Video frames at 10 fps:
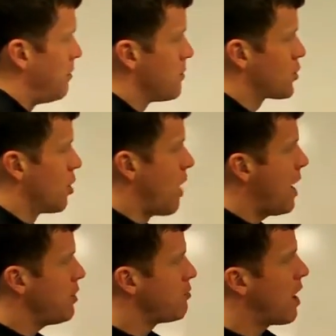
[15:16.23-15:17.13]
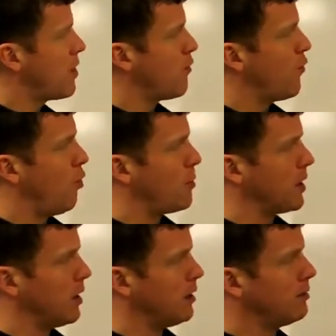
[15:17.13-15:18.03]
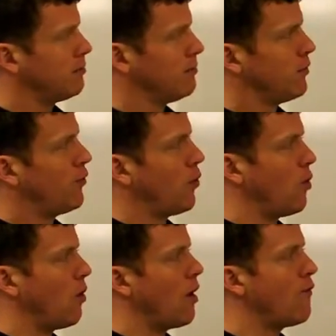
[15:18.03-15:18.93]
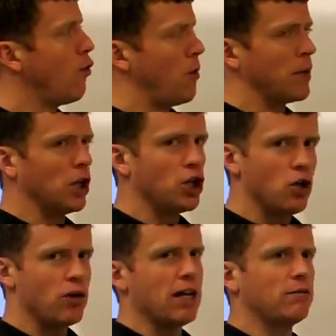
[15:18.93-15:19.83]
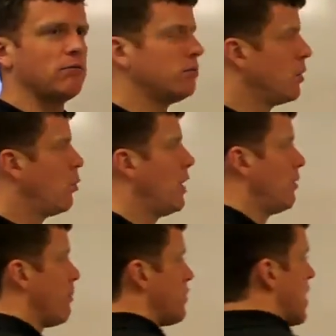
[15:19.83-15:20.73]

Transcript: So how do you write the formula for a formula unit? Well,